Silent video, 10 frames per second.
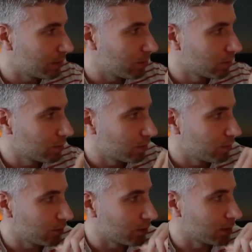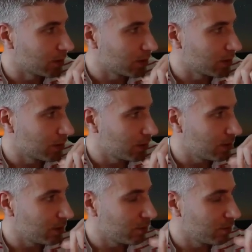good for us
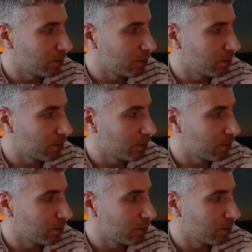is if